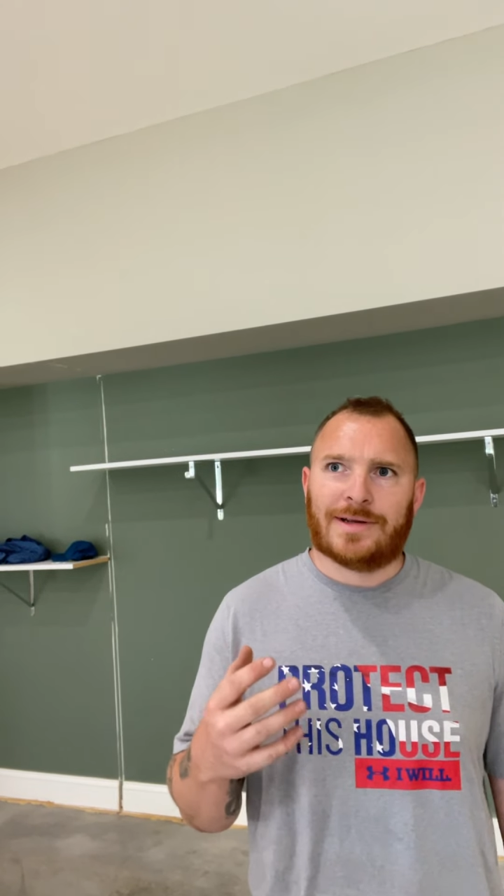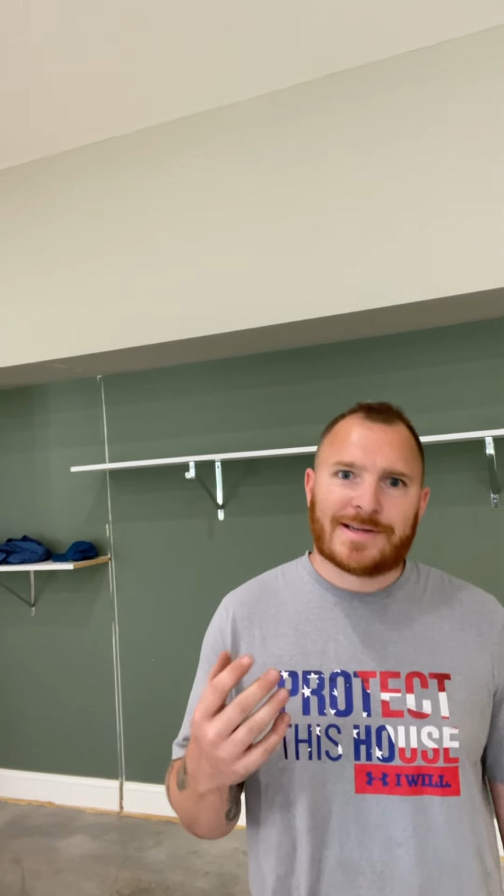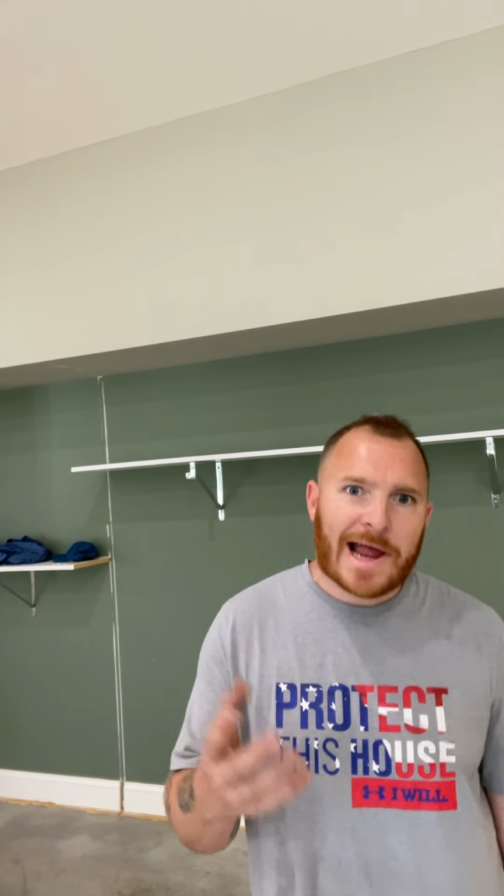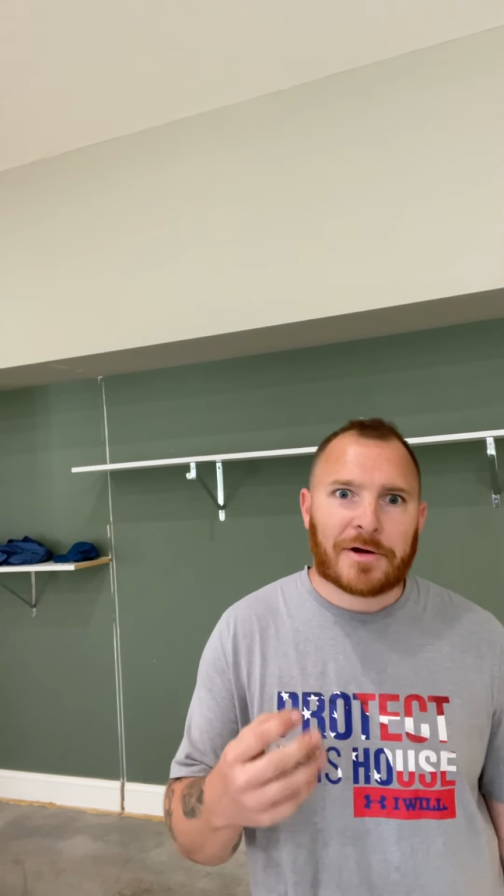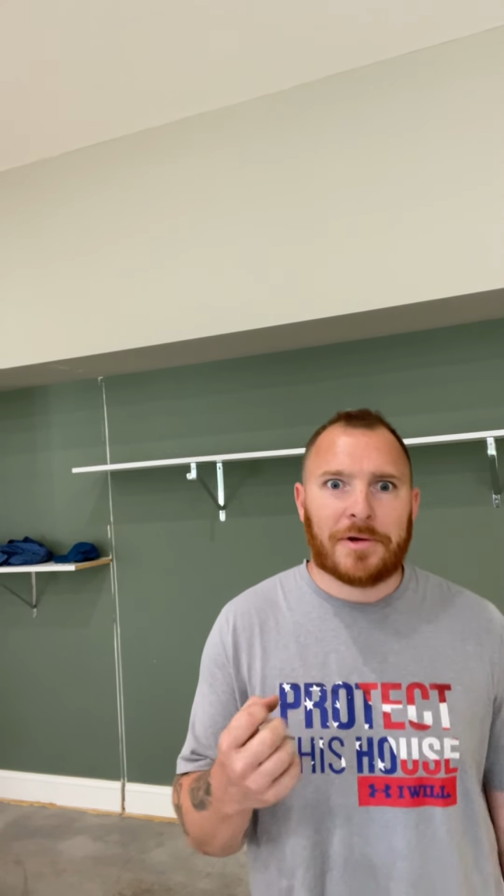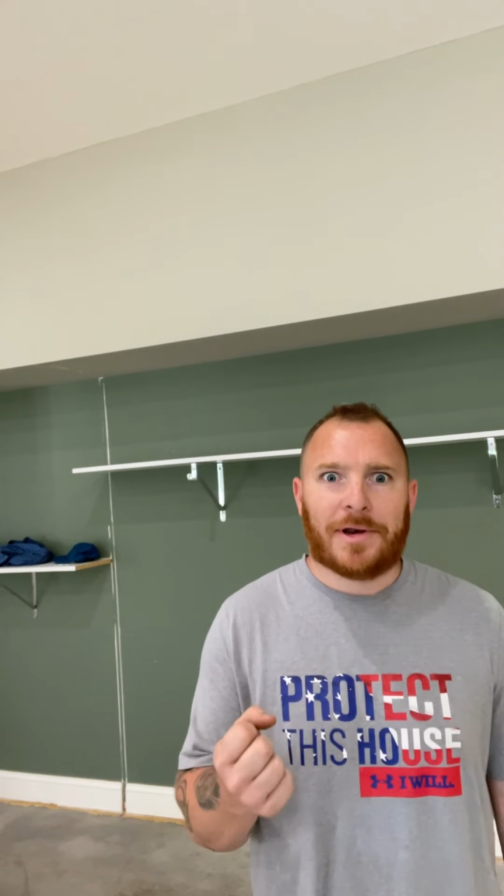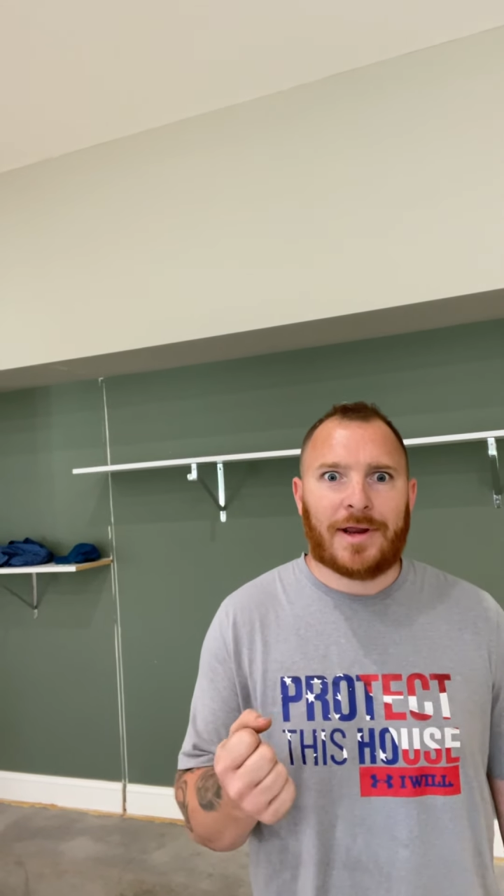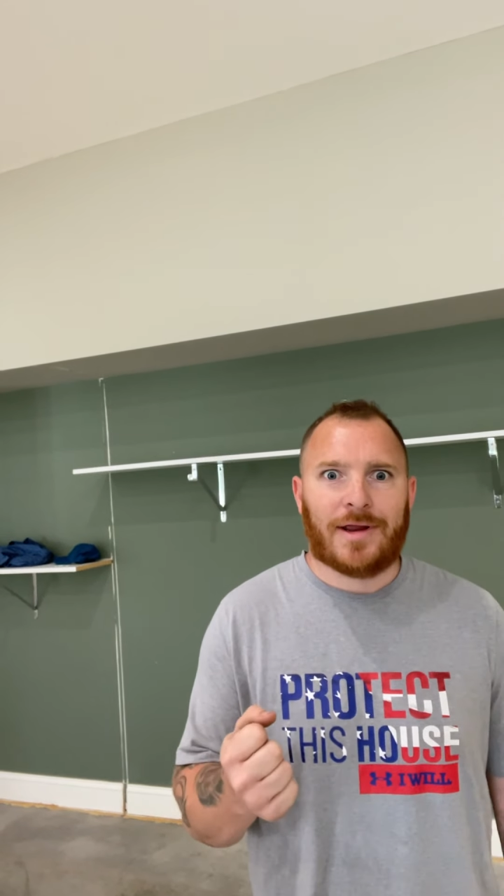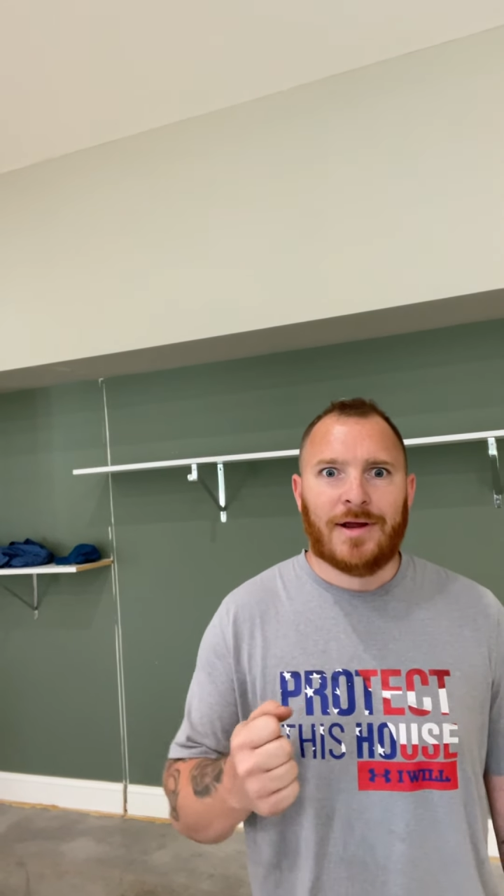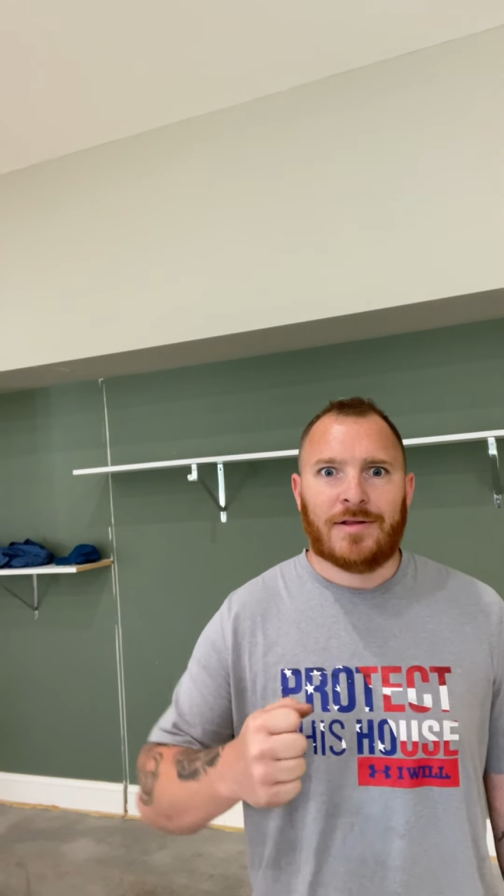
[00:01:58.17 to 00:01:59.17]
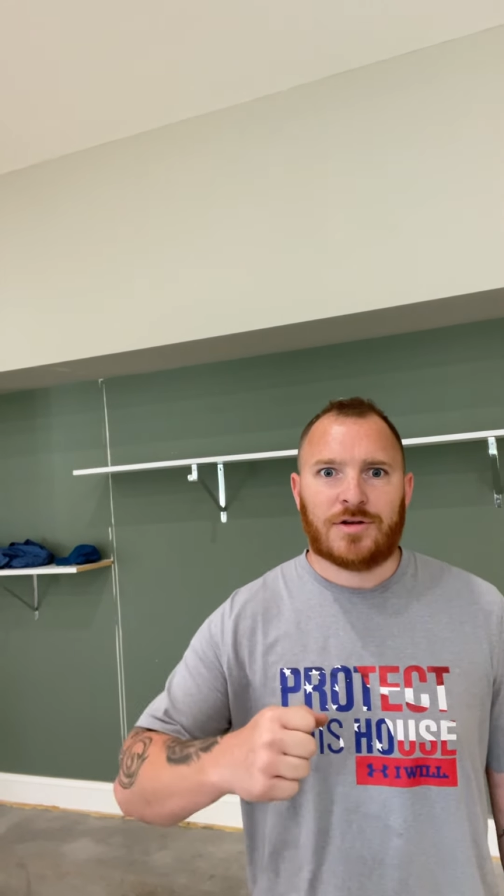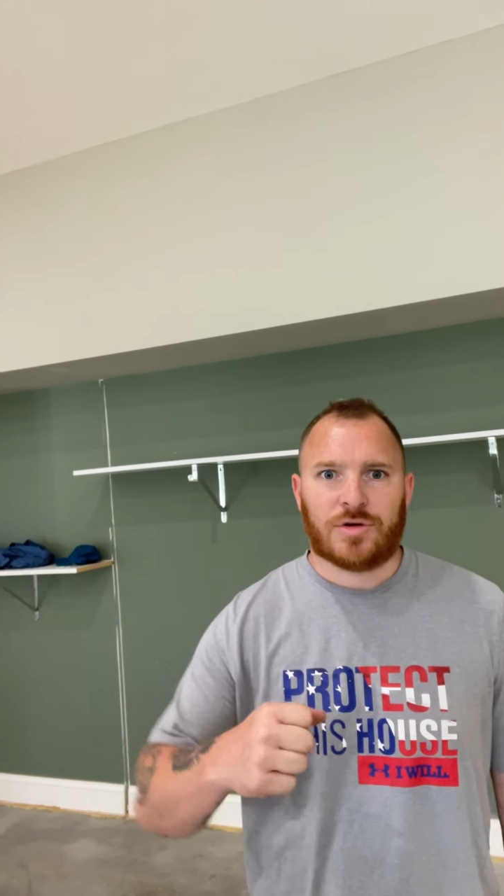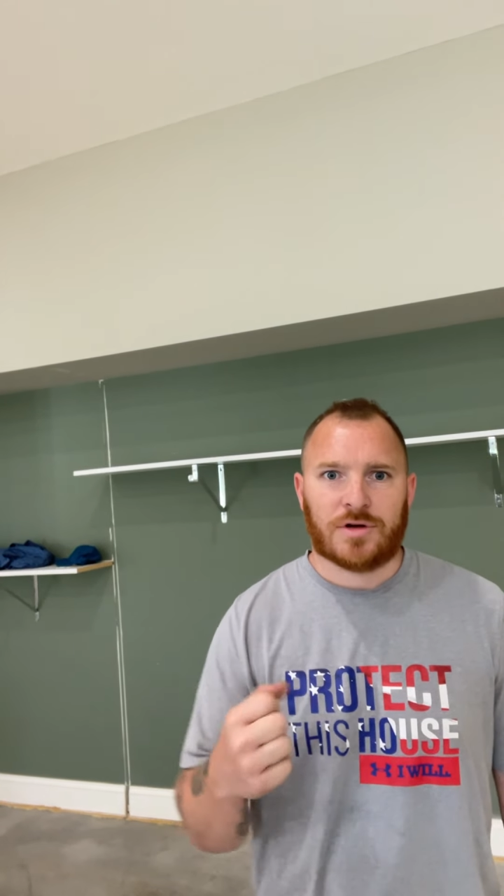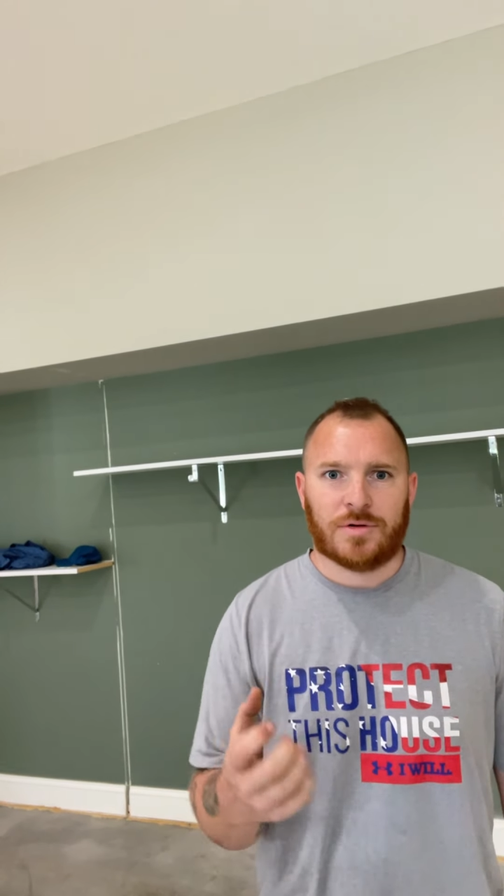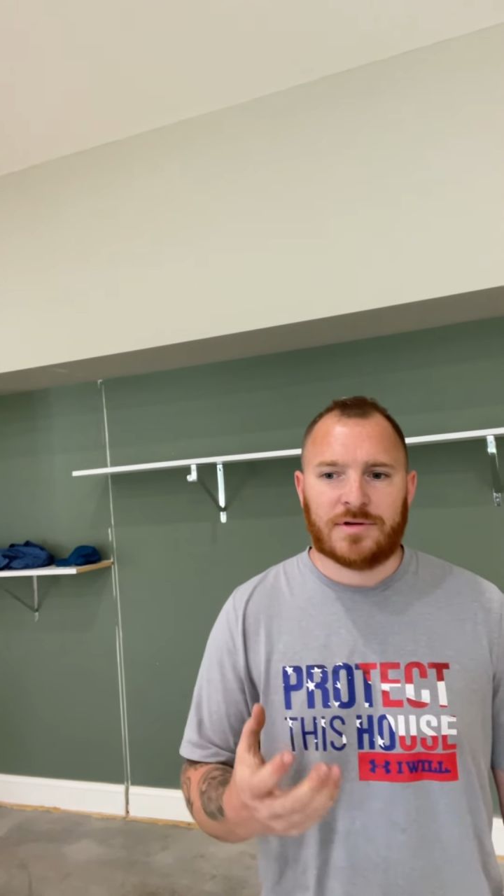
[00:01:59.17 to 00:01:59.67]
integrity, the structural